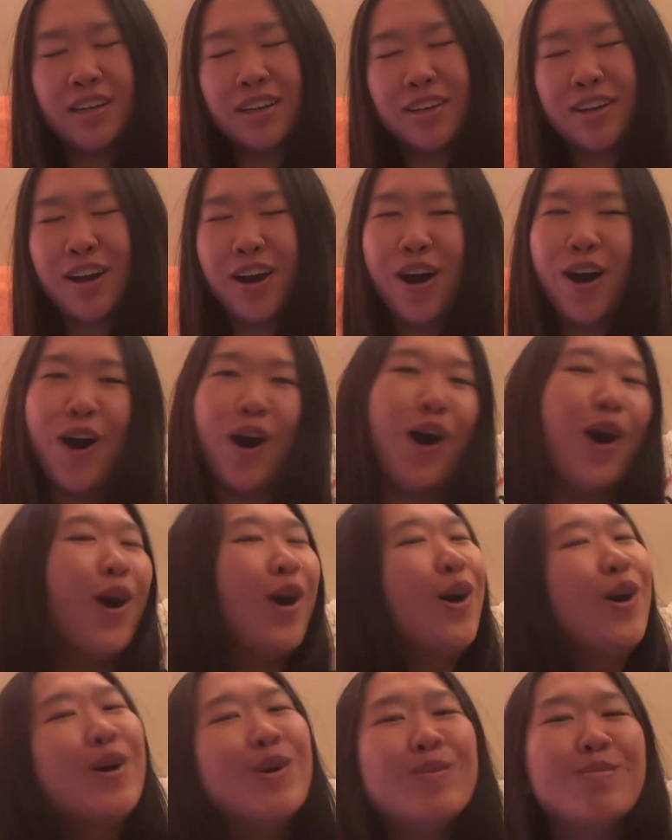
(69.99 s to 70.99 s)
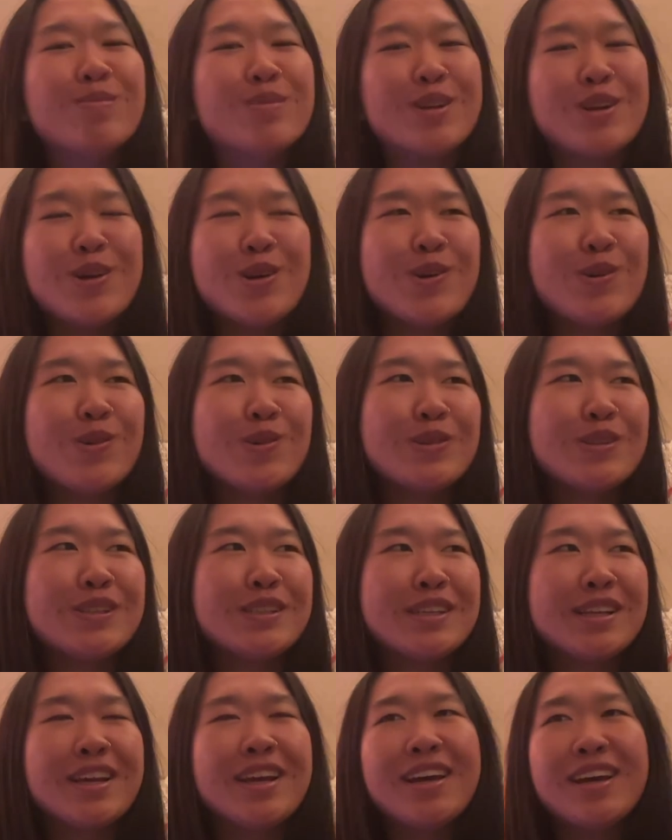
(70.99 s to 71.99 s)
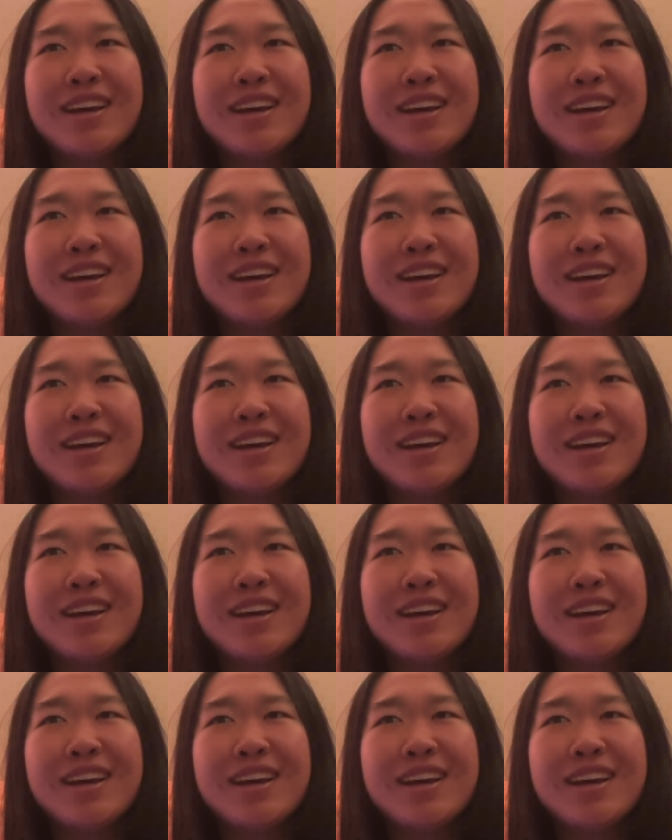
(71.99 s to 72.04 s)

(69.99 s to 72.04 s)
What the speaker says: calm note,